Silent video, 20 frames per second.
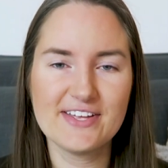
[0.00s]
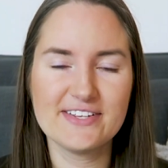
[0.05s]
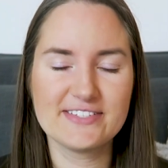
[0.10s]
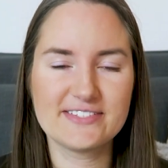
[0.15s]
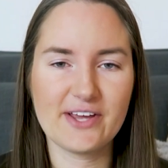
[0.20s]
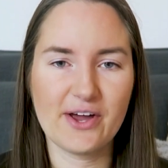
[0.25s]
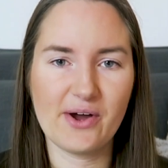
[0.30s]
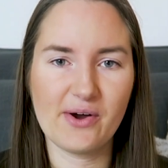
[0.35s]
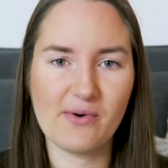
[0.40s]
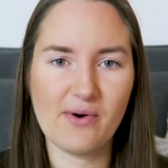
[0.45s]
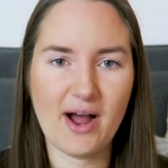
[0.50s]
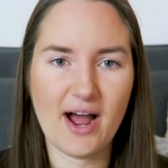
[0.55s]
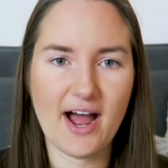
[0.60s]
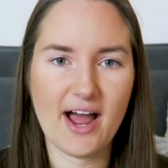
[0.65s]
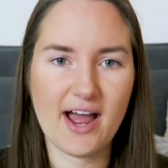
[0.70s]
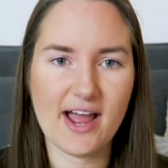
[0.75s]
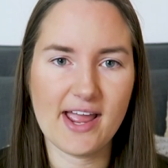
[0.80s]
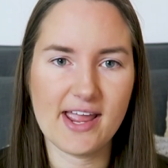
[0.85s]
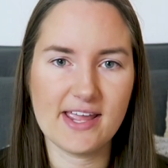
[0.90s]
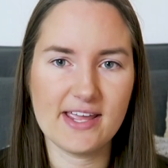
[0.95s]
So
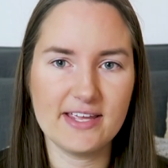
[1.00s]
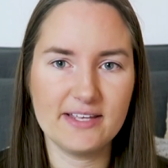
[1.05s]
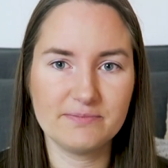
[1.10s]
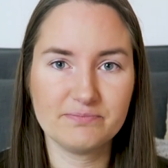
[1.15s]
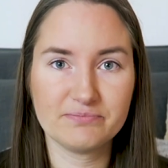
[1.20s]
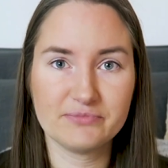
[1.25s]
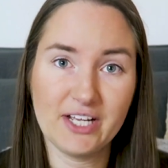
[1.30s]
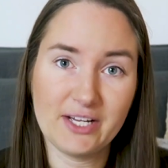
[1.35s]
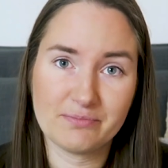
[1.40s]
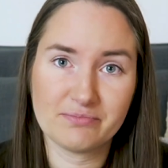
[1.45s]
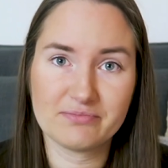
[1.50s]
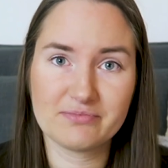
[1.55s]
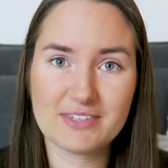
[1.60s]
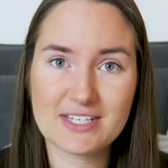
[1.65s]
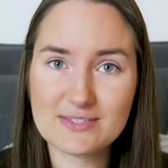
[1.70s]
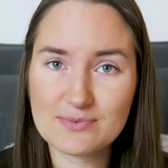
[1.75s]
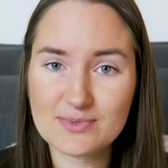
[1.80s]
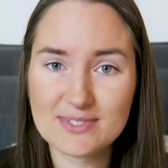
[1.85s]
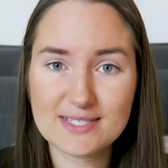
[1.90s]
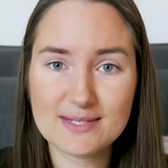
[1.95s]
I, yeah,
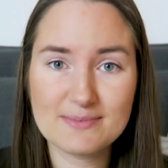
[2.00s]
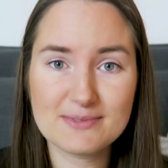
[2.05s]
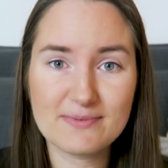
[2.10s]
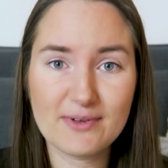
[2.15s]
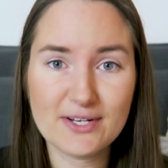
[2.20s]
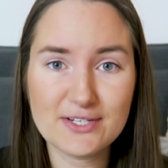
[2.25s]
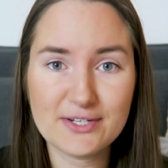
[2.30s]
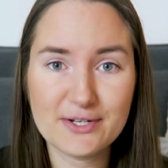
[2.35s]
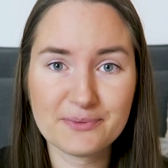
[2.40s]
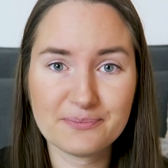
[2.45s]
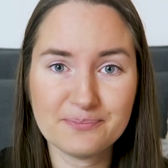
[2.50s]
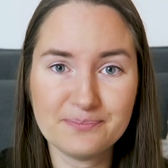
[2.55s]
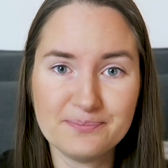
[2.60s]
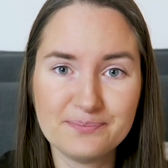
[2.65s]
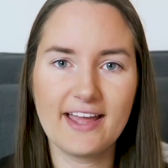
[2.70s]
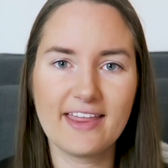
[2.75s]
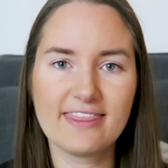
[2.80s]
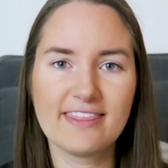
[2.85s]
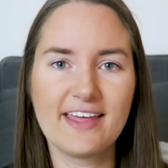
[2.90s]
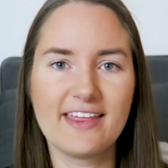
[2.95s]
this one seems fun too.
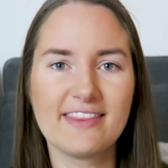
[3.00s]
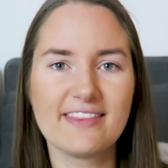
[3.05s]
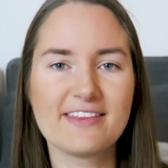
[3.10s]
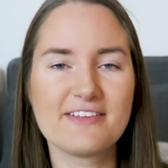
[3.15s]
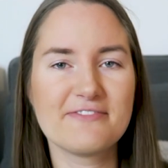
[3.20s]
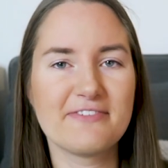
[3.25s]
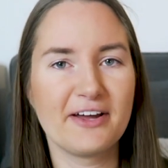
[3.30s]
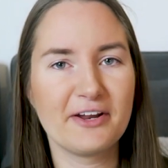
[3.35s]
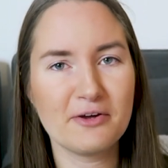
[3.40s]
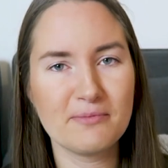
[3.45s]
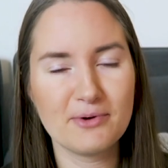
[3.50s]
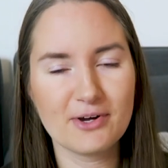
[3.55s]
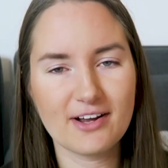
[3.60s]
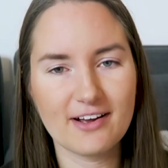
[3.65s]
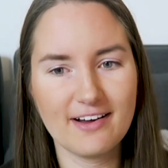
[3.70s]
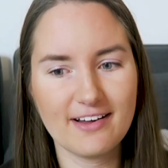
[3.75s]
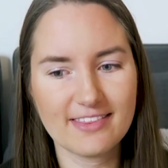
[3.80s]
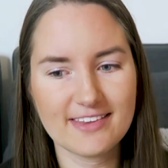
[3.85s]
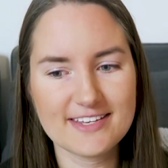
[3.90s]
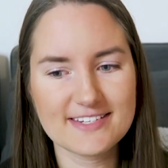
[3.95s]
And then the final
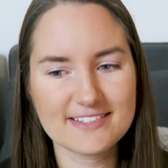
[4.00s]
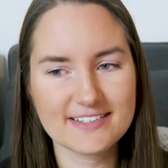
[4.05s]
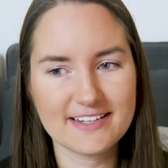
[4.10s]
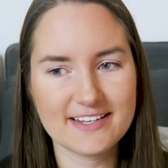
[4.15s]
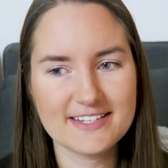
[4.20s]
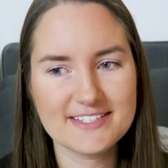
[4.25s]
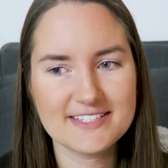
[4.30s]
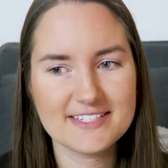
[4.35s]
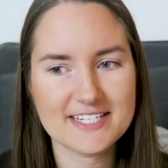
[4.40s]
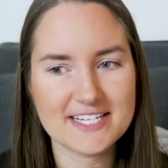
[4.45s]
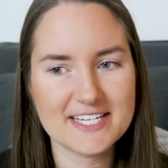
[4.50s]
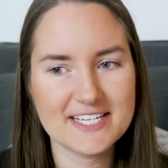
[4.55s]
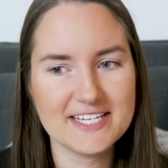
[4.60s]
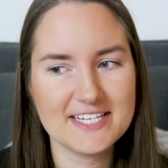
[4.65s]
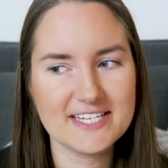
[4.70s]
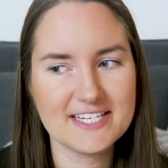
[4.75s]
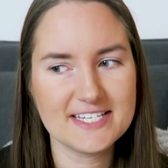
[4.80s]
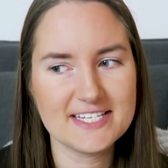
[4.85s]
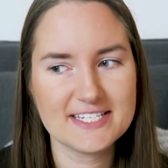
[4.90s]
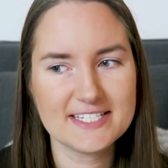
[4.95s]
book on this list
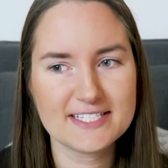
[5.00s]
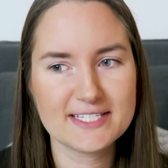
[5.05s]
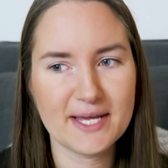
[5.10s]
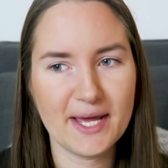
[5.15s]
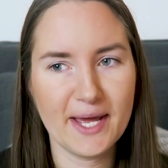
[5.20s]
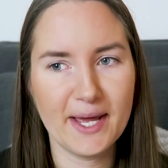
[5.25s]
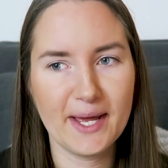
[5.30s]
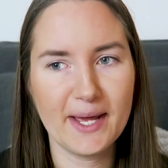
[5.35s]
is,